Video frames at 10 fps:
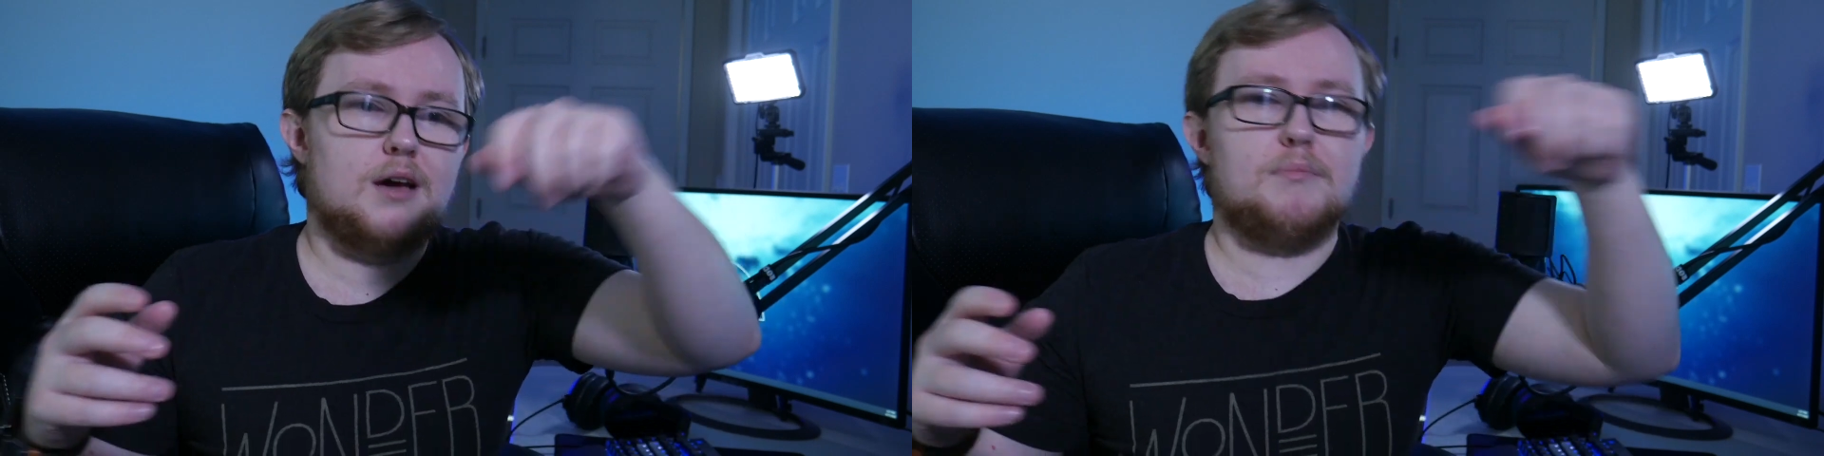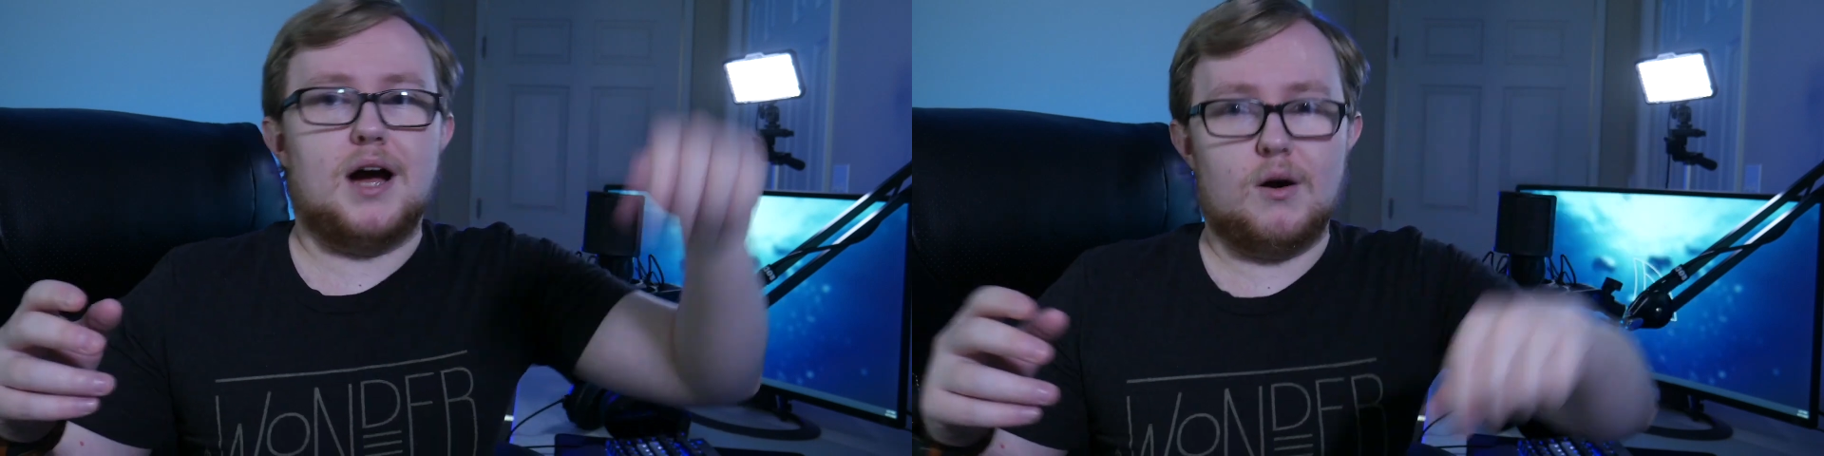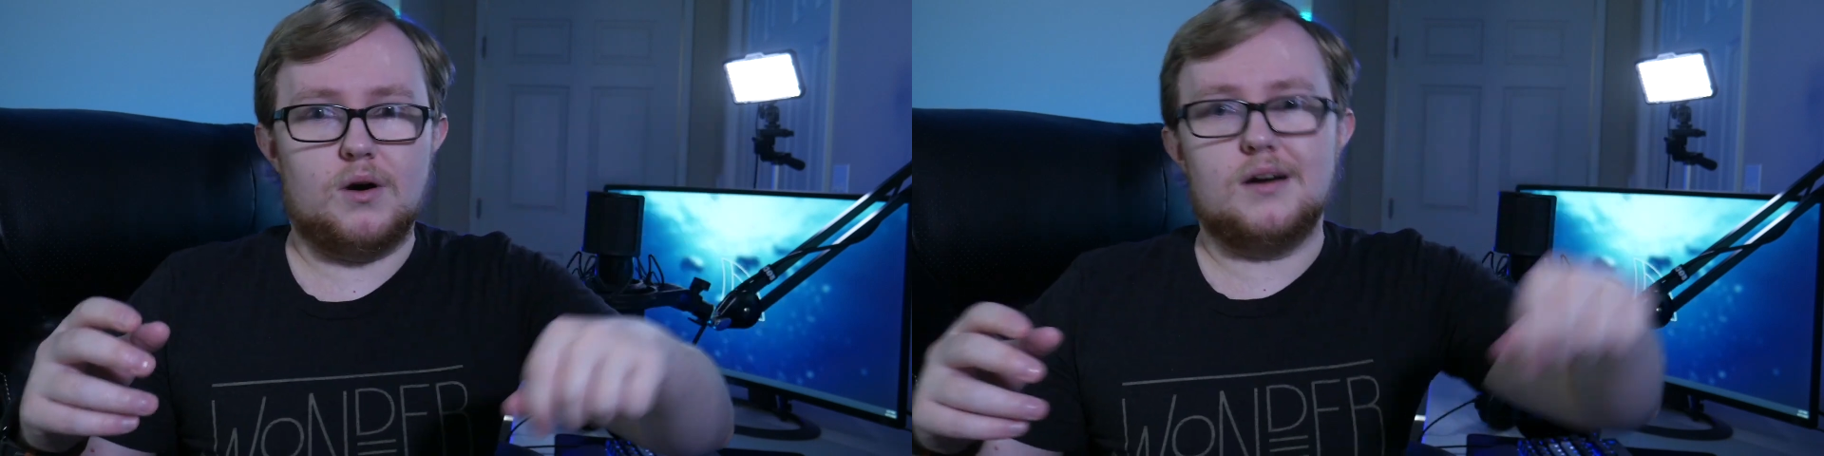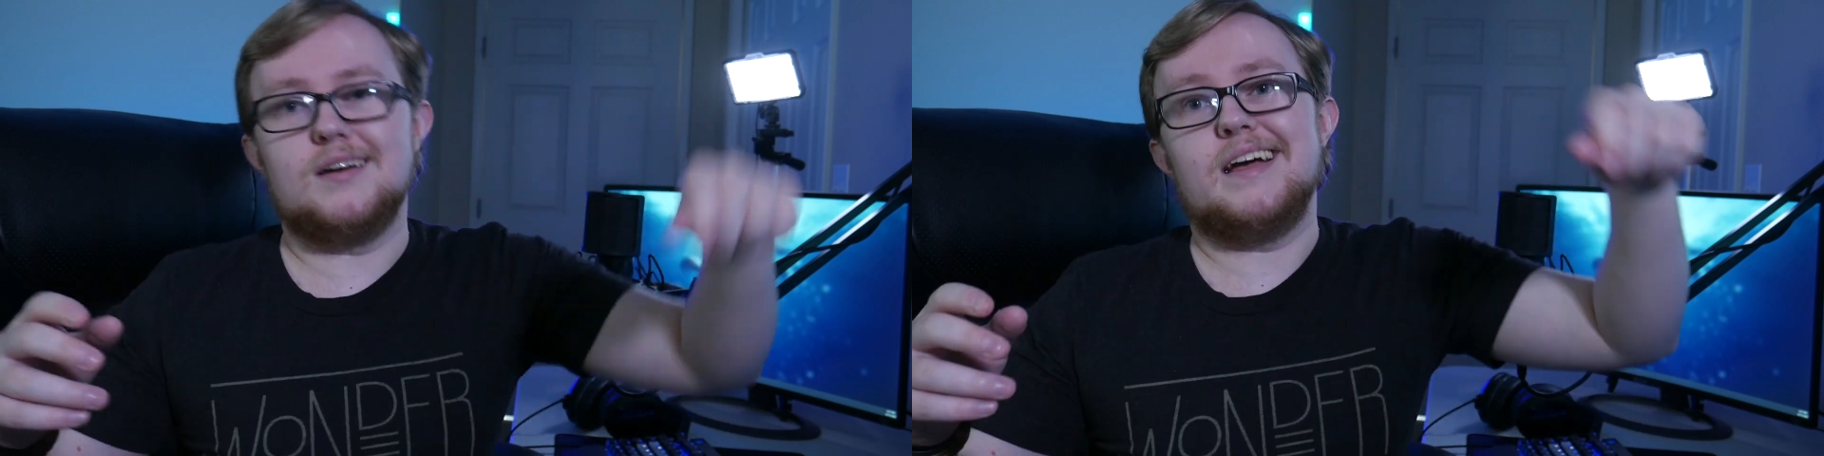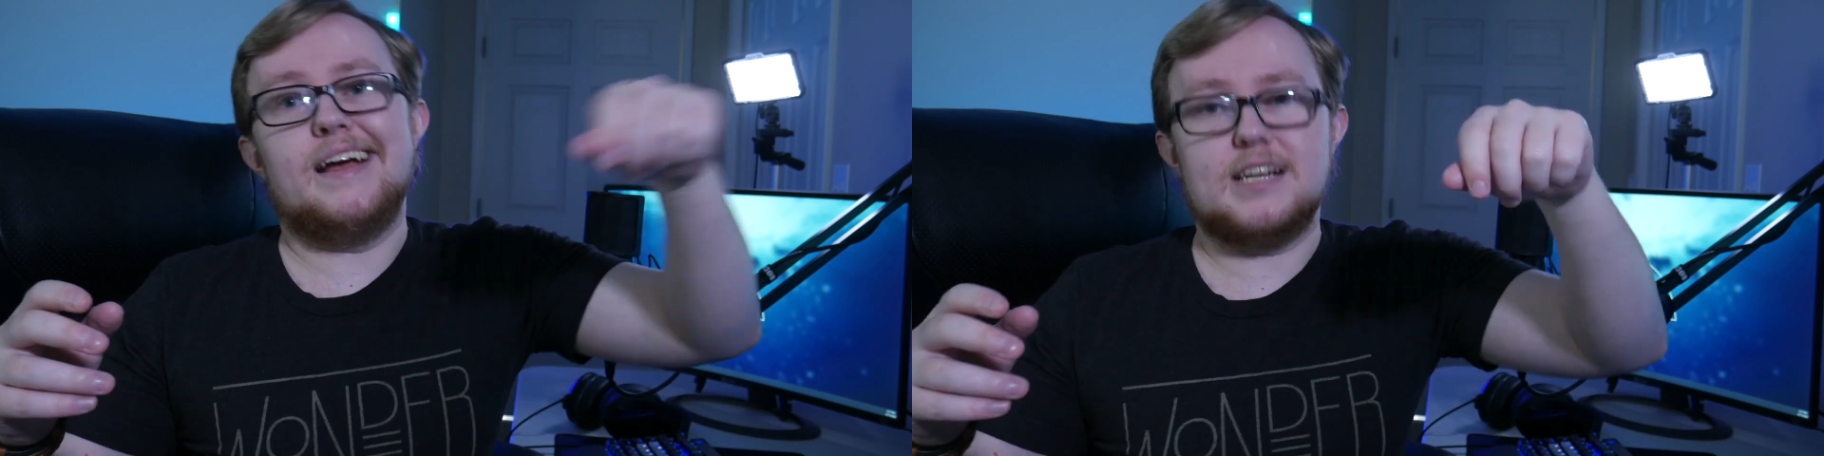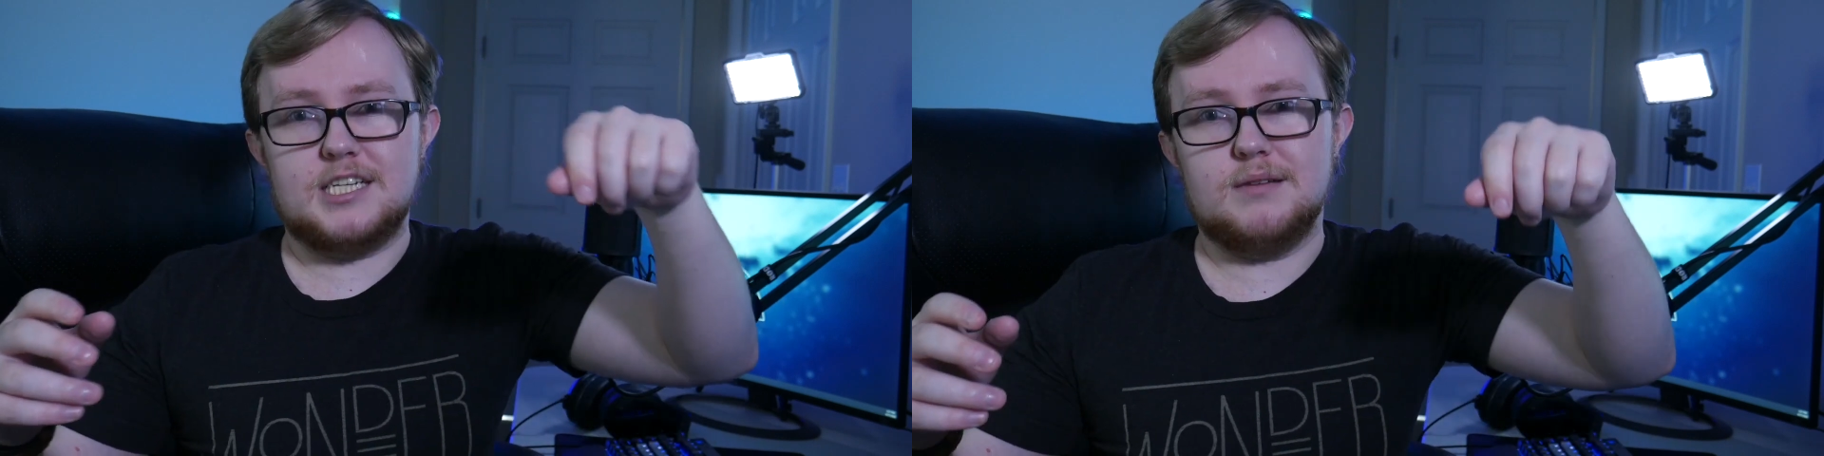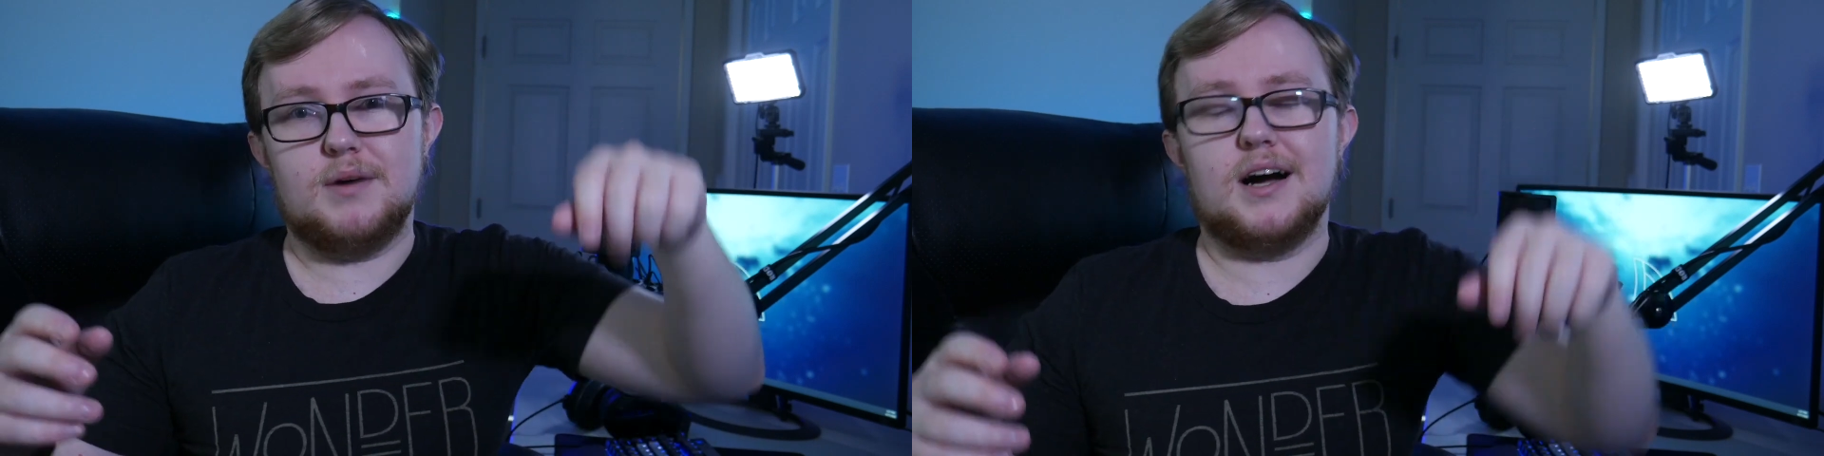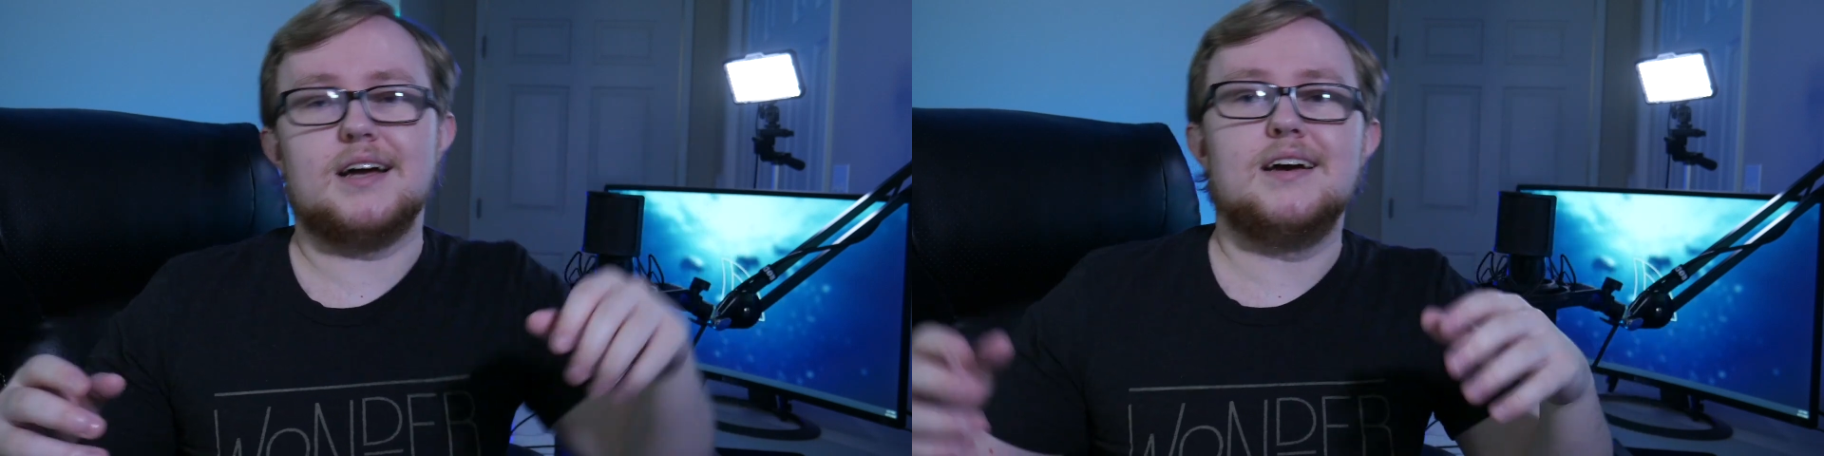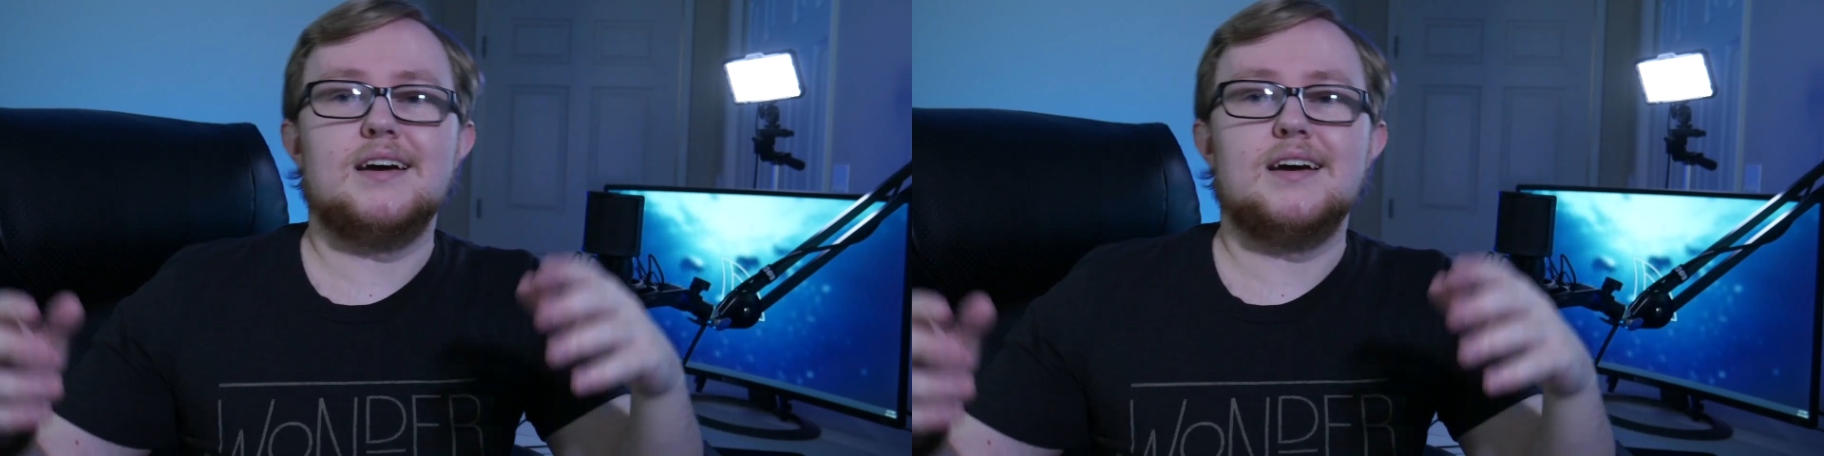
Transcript: power, HDMI,